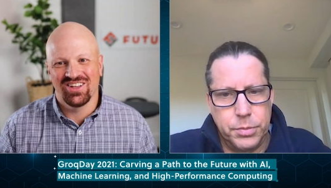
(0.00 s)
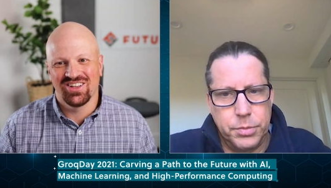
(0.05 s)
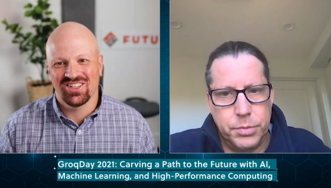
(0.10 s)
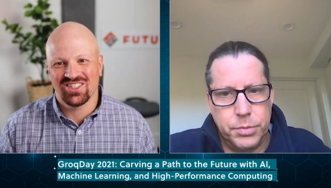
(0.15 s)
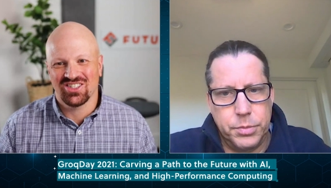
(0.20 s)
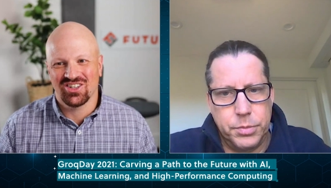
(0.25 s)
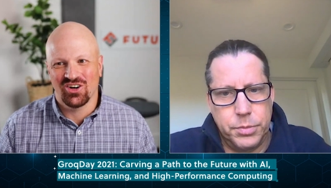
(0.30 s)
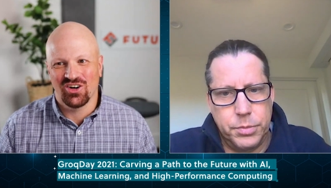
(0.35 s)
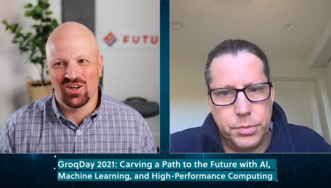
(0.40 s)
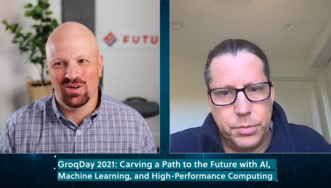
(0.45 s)
Speaker 1: the
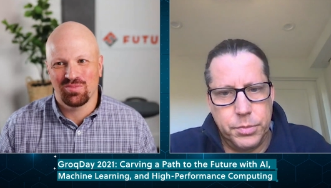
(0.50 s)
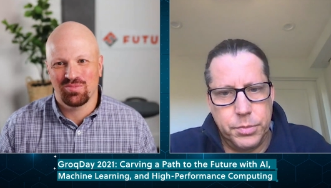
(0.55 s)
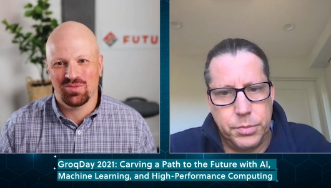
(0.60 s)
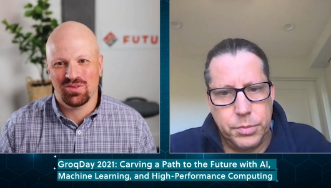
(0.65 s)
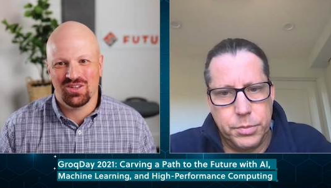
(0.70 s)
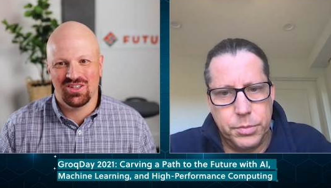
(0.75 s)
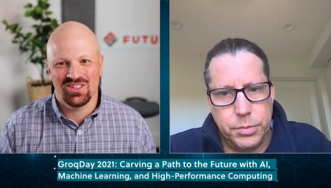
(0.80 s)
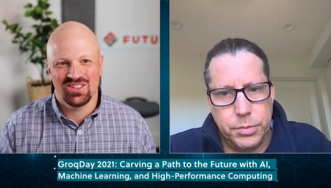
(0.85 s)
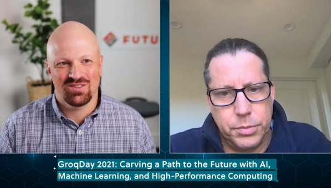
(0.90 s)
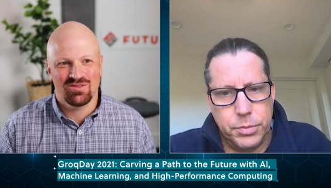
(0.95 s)

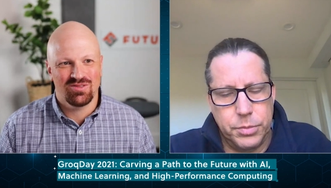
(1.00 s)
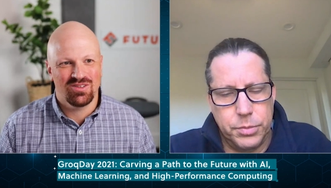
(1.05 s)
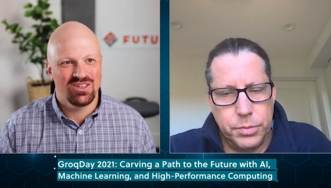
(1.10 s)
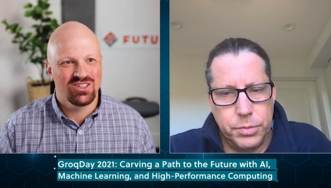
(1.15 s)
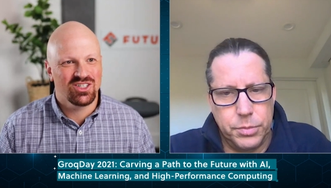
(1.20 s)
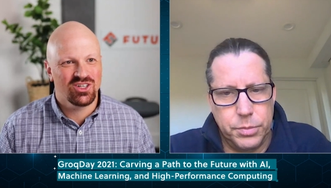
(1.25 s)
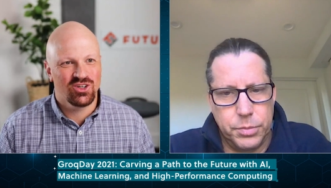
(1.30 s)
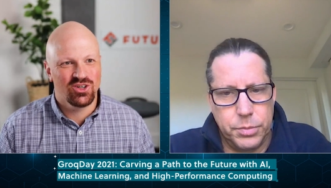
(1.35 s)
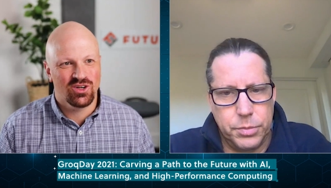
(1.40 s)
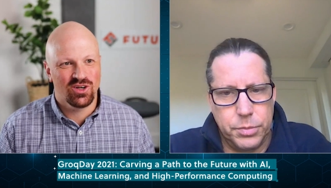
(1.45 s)
startup is
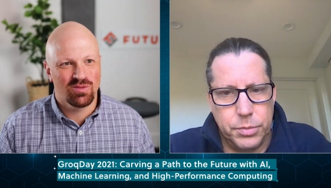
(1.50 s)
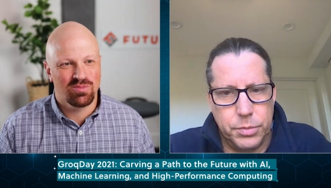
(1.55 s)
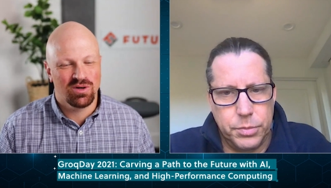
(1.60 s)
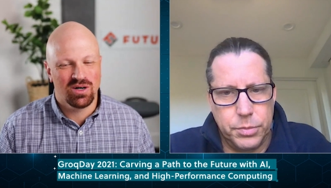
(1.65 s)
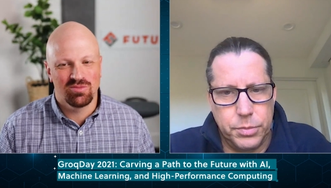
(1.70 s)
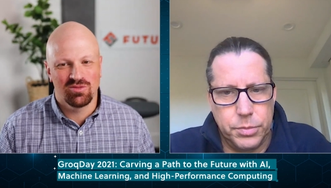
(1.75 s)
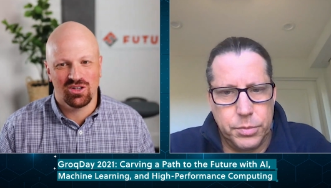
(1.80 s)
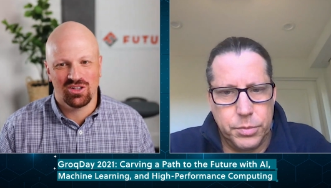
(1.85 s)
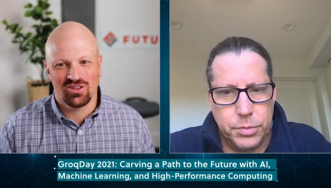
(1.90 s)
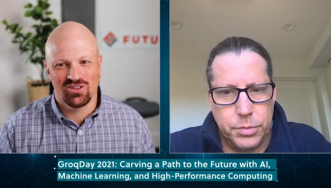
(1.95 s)
until you go
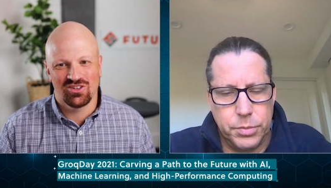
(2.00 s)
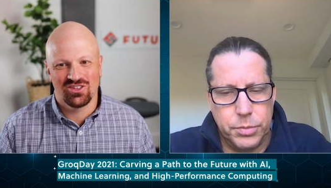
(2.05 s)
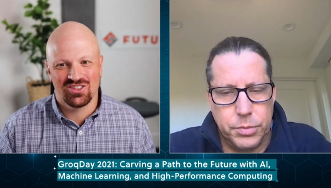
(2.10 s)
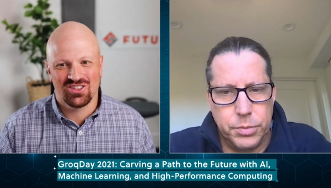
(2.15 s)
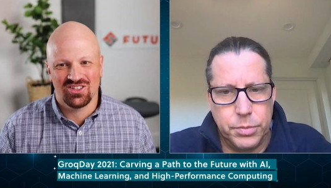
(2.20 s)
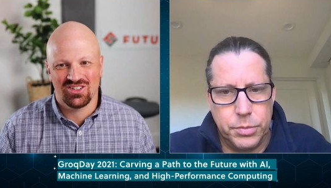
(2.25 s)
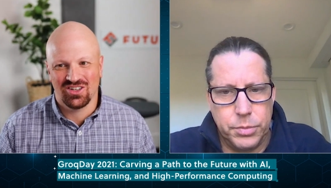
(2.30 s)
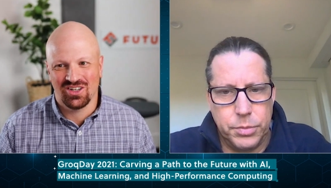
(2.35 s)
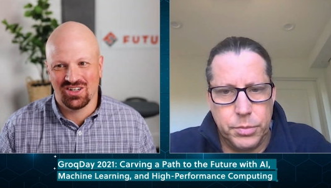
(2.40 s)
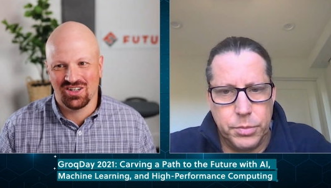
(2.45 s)
public,
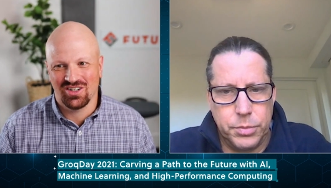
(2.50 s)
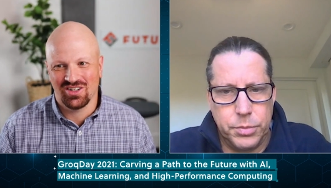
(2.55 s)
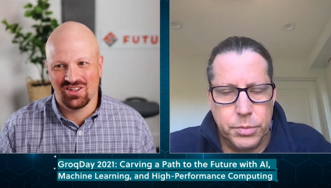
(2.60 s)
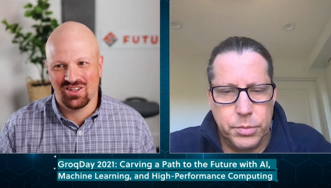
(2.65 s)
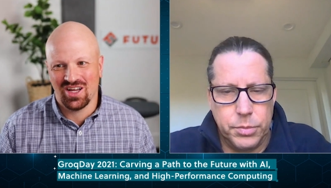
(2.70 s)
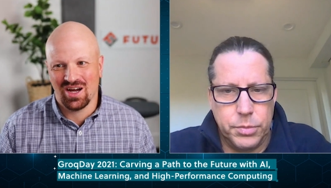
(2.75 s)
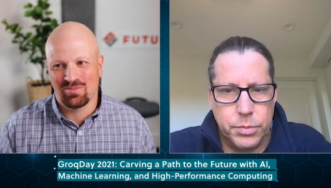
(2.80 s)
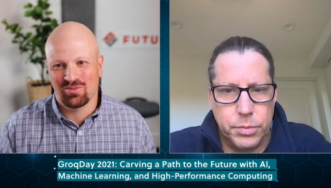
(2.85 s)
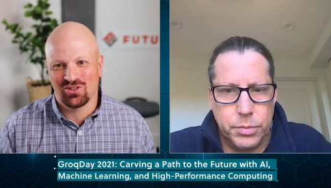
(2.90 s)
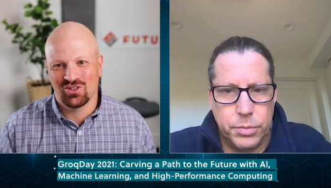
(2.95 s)
there's uh,
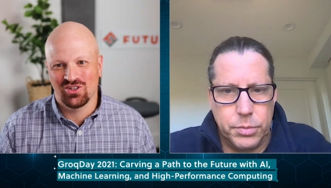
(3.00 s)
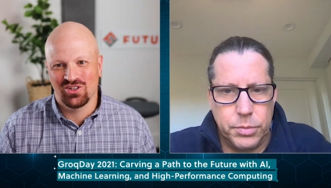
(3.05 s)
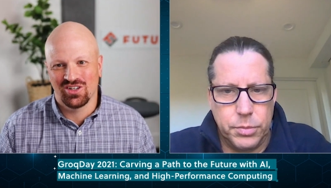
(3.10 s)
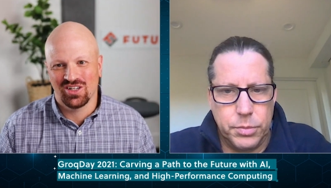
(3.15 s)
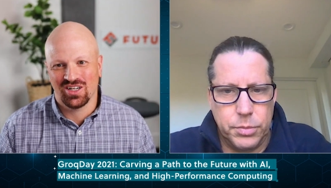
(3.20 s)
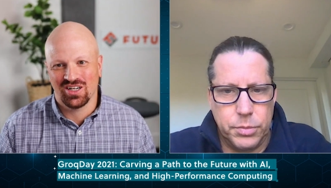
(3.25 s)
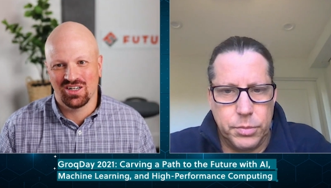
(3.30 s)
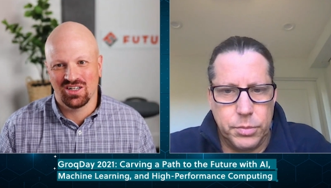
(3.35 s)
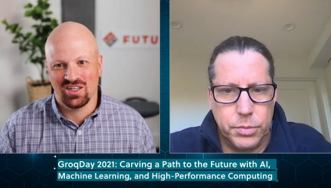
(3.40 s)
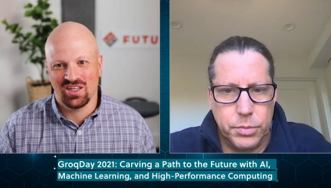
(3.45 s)
the
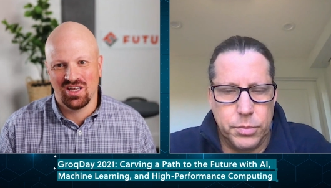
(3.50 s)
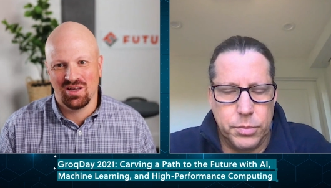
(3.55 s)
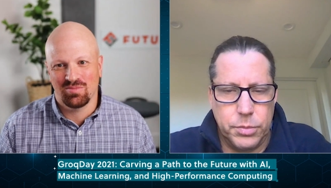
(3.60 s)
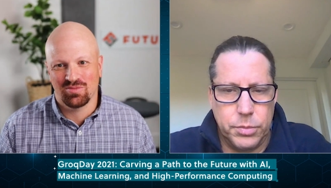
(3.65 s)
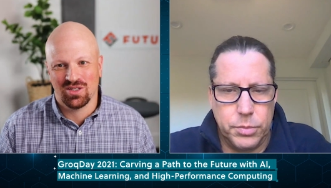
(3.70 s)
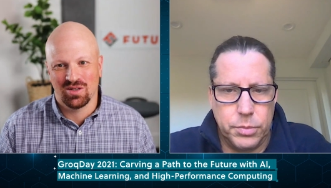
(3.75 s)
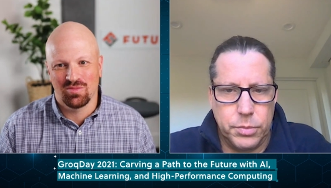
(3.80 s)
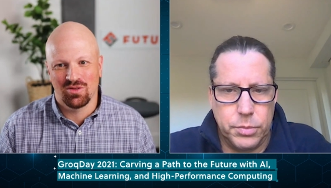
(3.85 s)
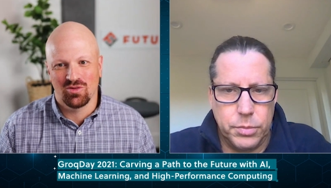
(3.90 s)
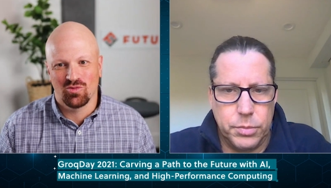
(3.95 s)
opportunity to kind of keep some of the